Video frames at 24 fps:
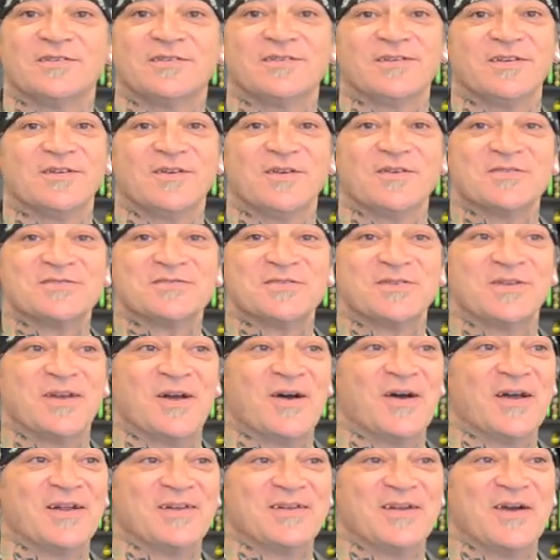you know, so now
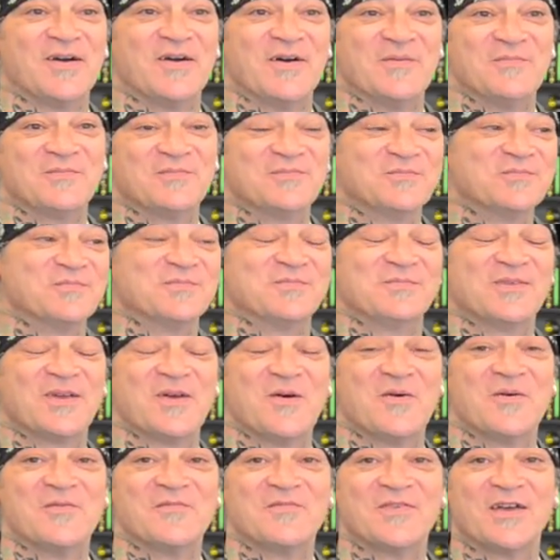I'm
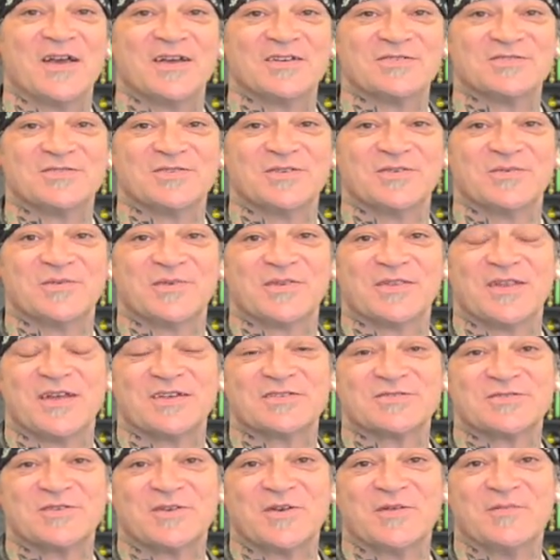going faster with
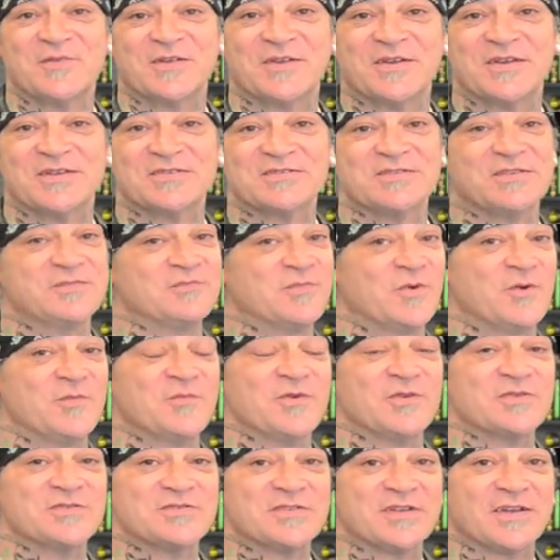less turbulence and more
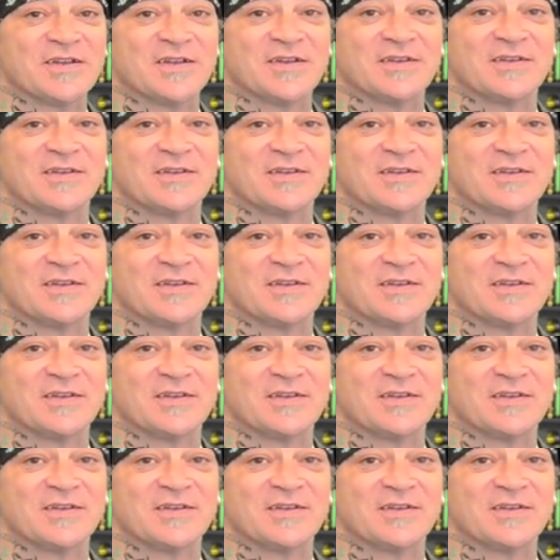music.